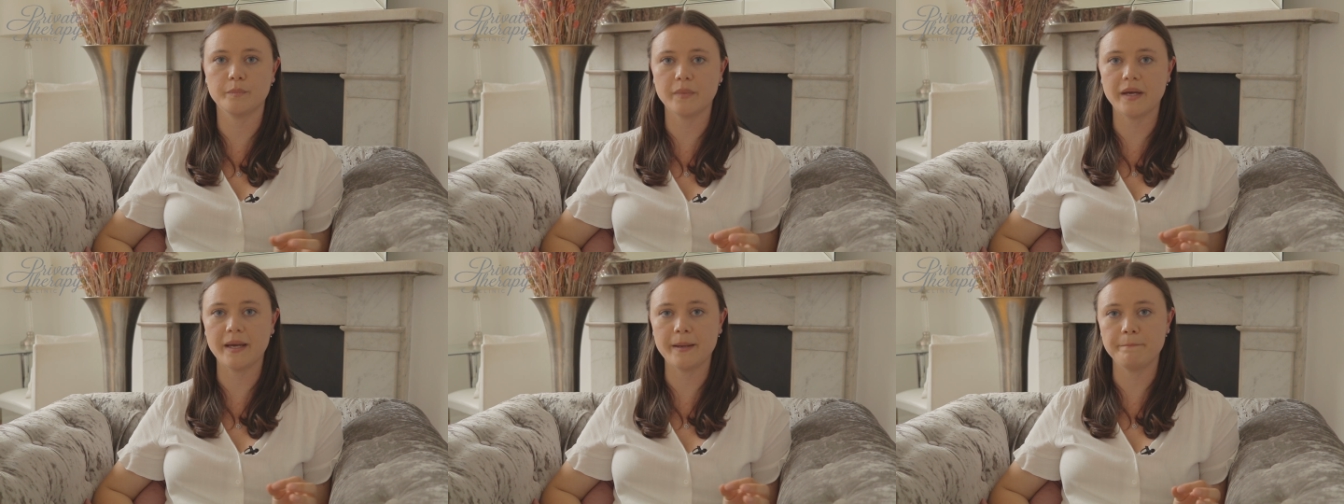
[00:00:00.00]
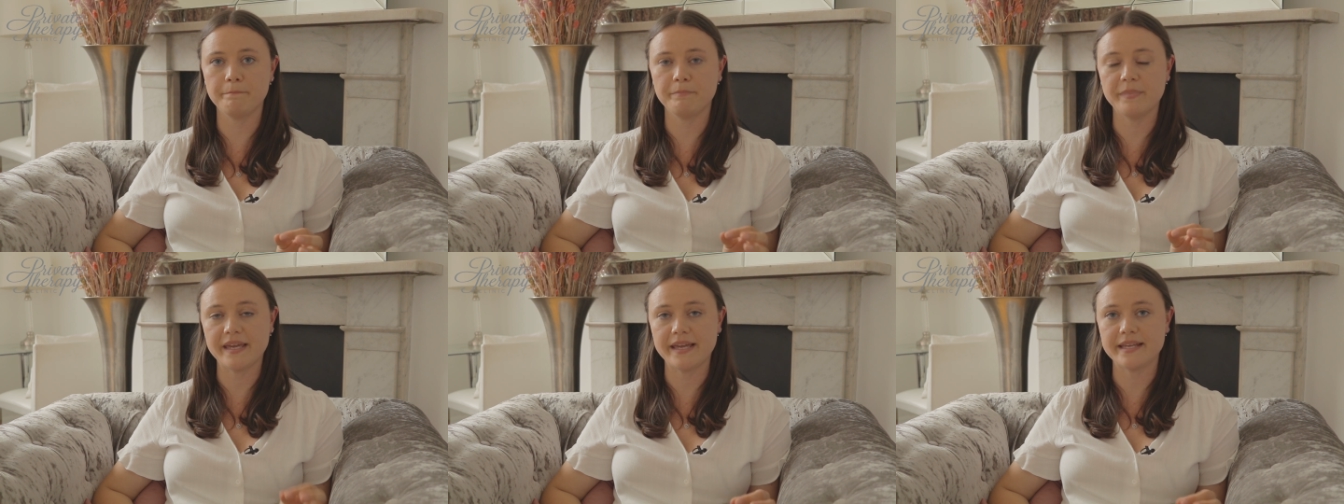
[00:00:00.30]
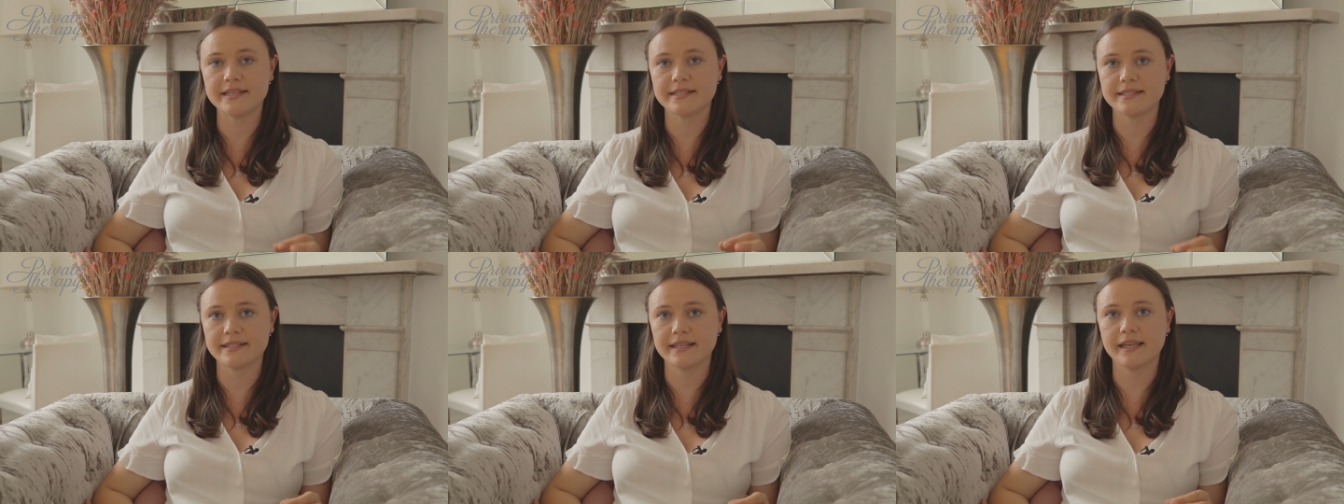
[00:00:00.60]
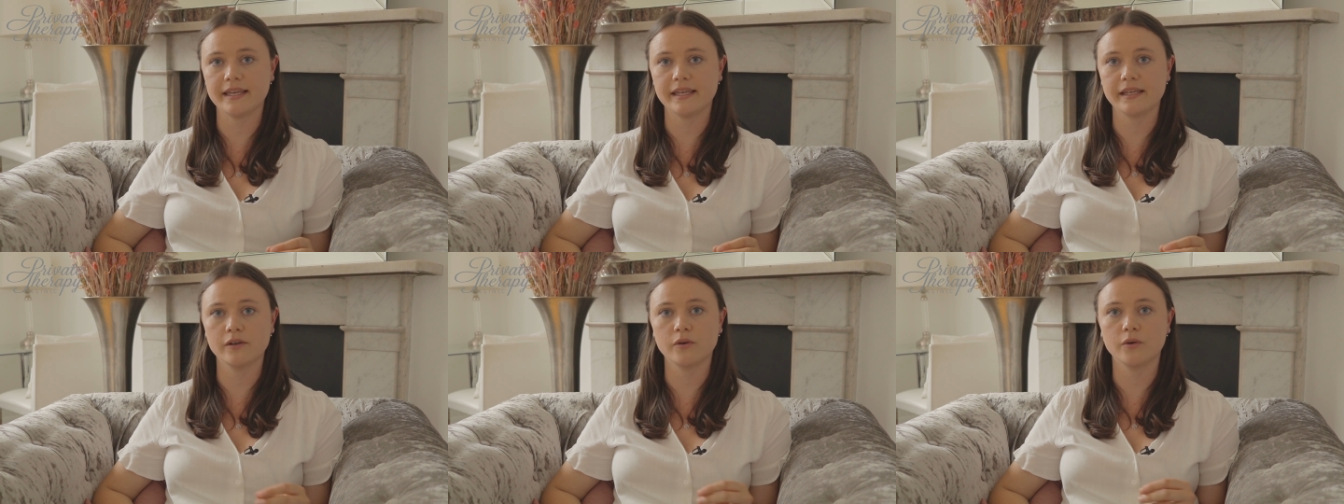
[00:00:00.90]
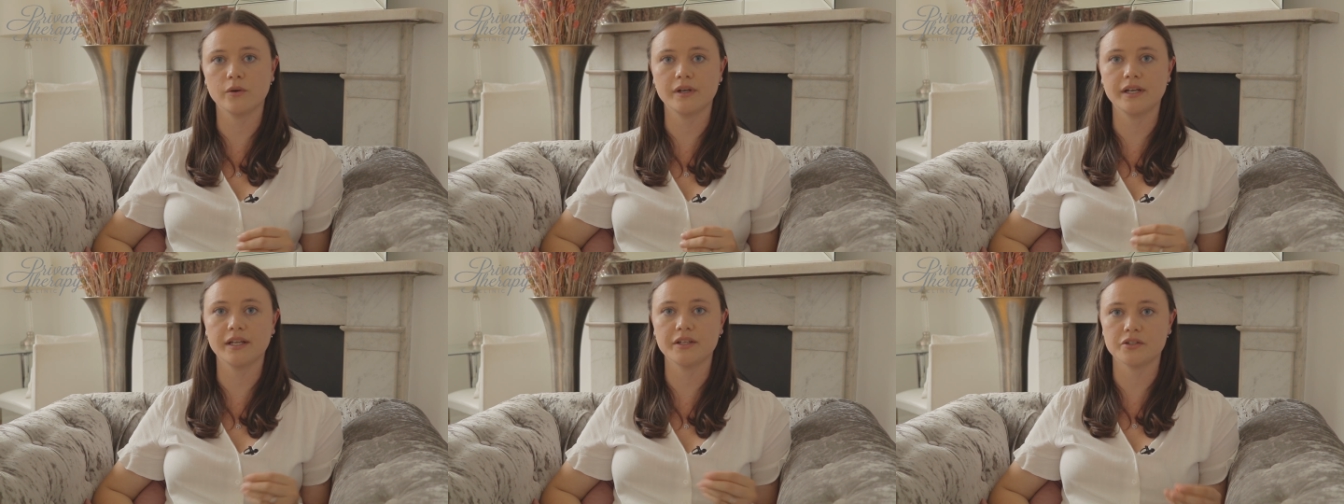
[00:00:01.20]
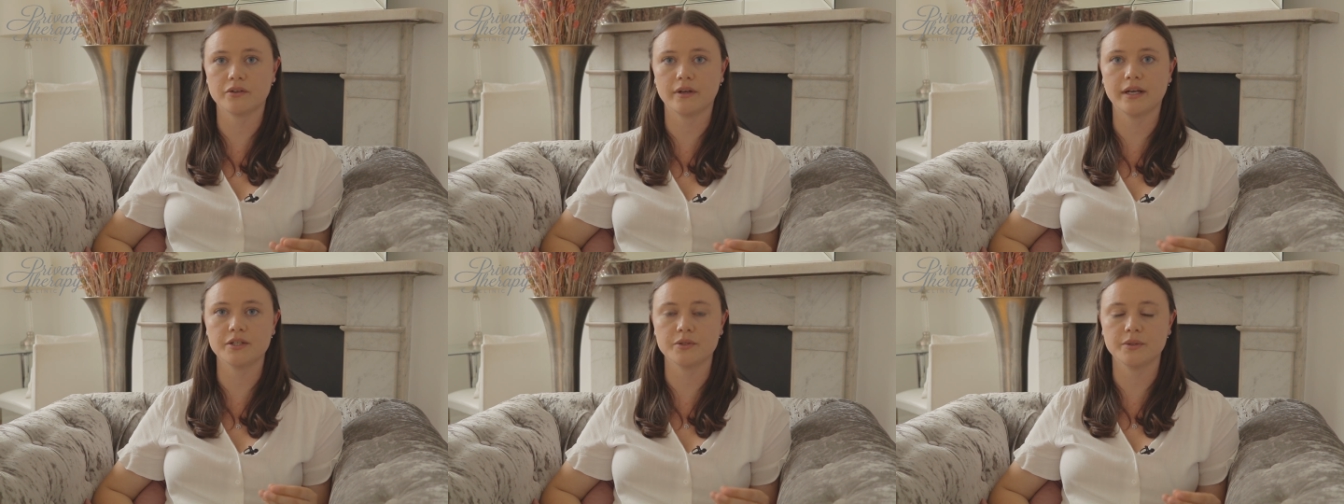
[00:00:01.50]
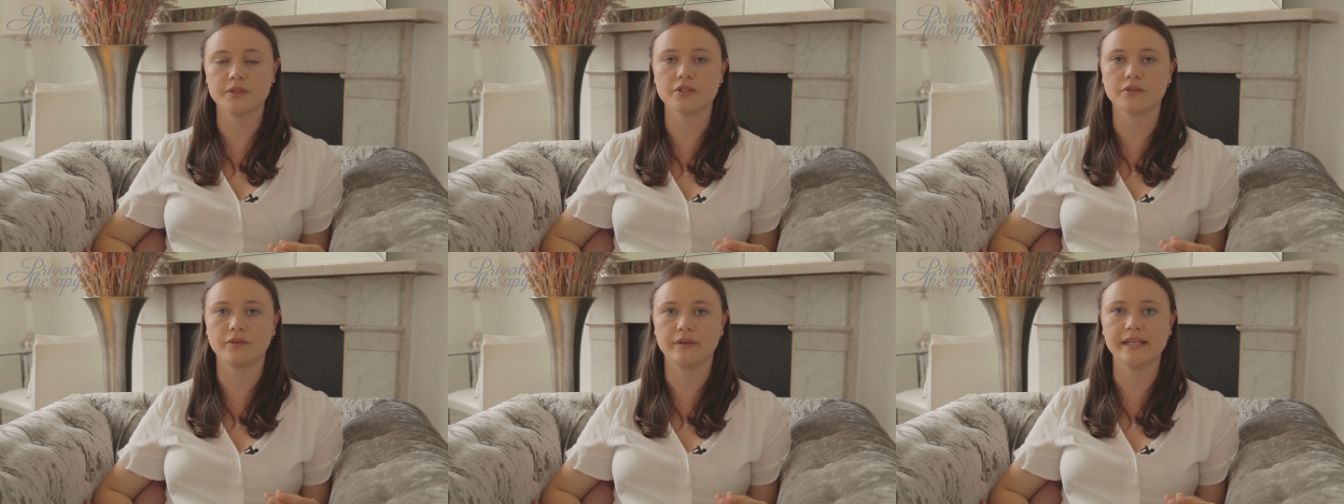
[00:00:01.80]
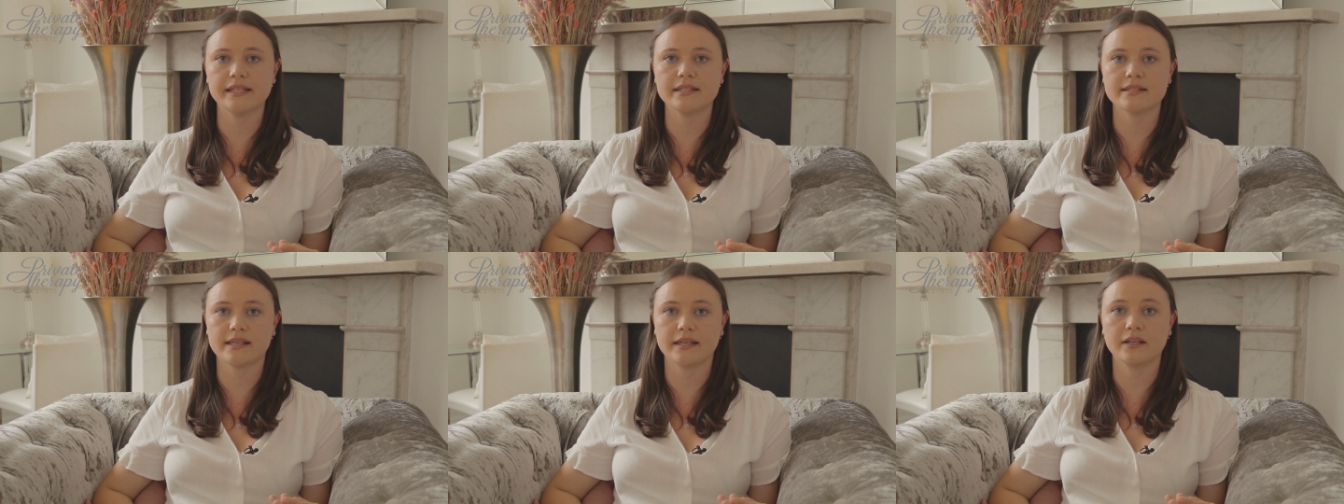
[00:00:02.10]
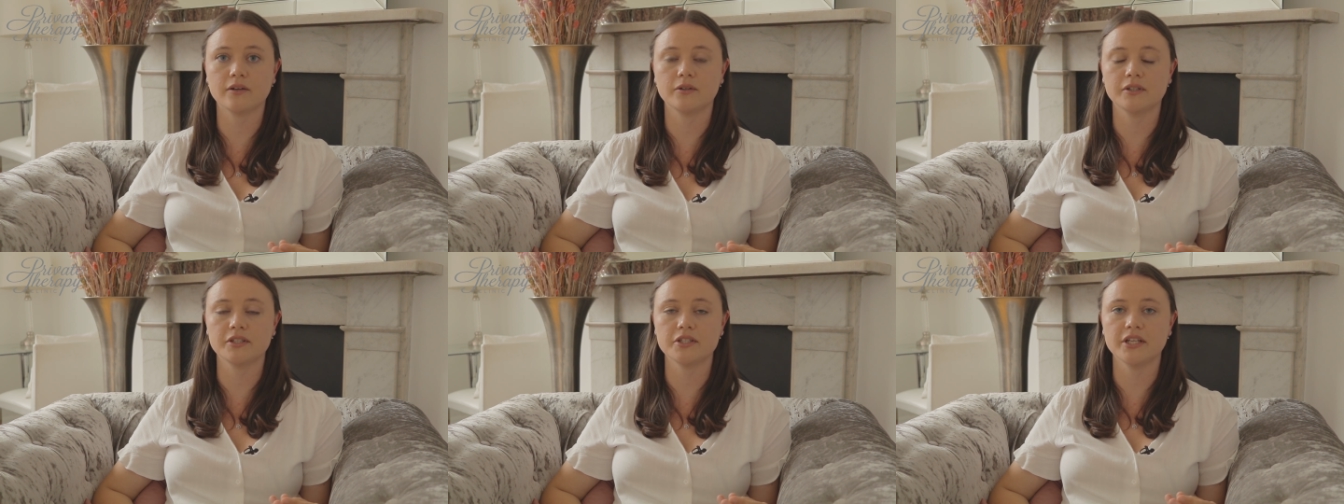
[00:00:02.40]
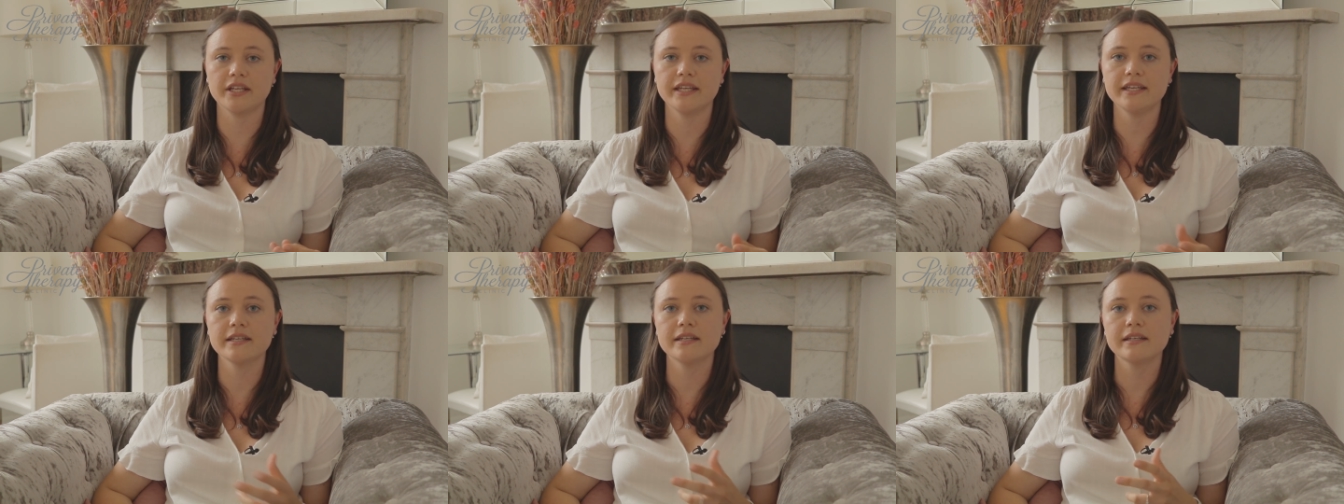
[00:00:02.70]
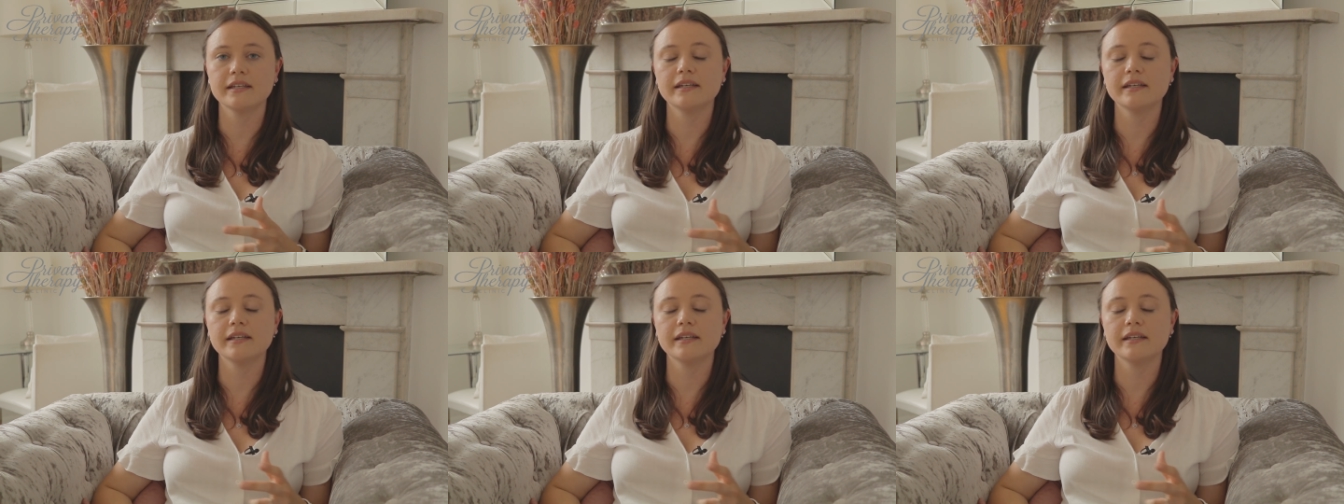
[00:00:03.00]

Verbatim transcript: um, B S c or an undergraduate degree in psychology,